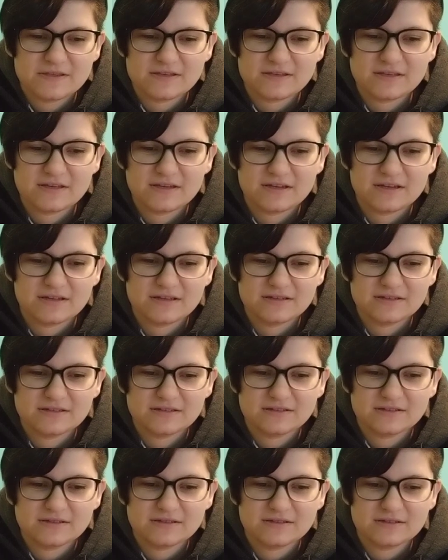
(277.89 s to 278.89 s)
yeah,
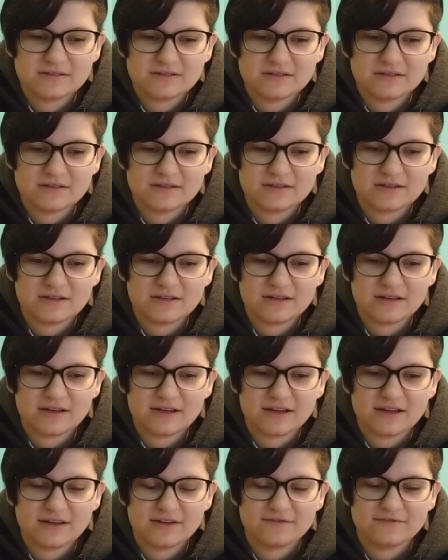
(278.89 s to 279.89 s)

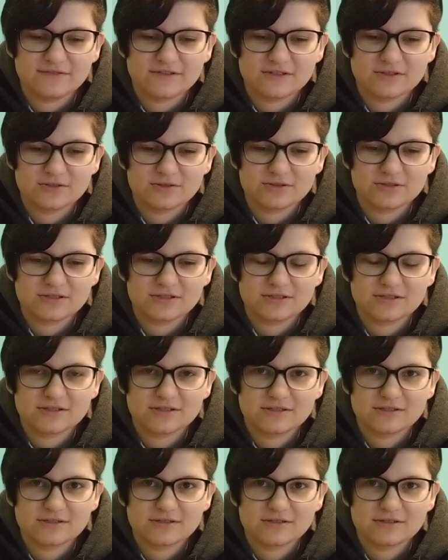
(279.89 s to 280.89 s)
I have
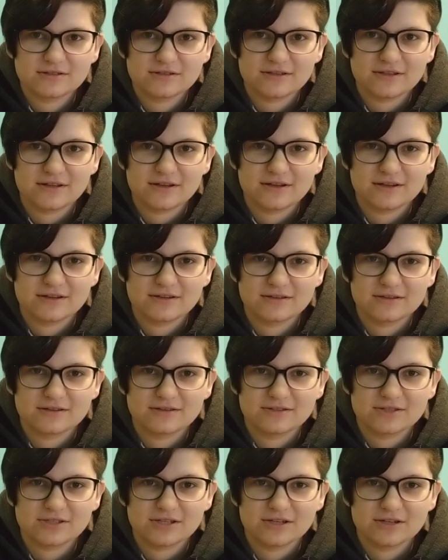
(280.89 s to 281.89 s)
interests that I ain't
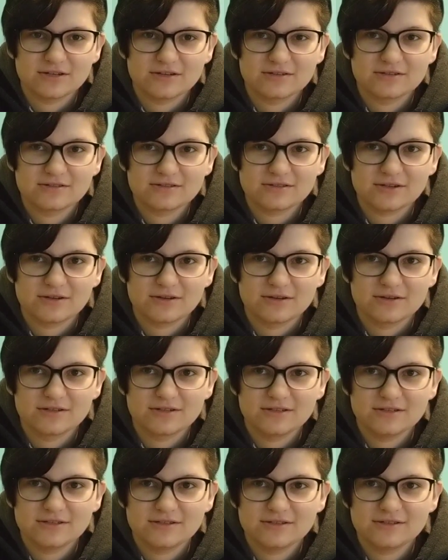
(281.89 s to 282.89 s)
gonna share,
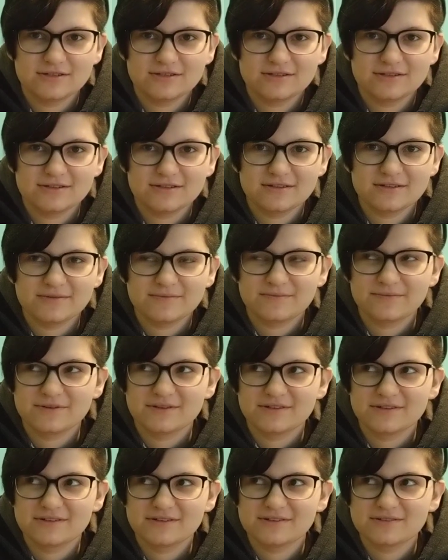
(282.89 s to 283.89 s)
sorry.
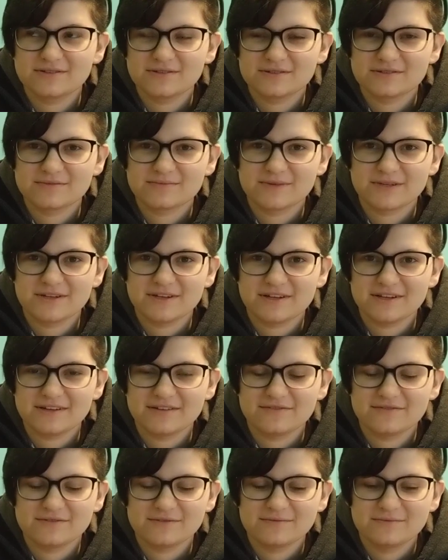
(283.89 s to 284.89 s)
But trust me, I
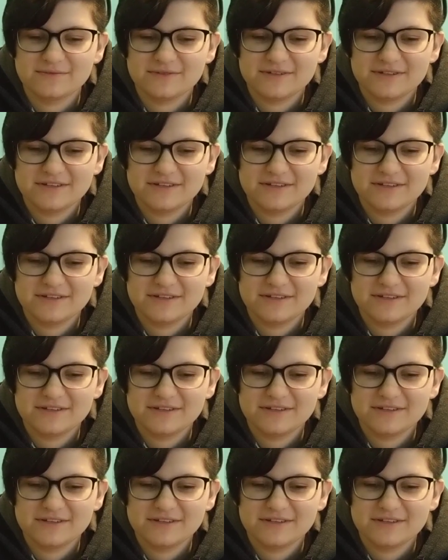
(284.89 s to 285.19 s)
have them.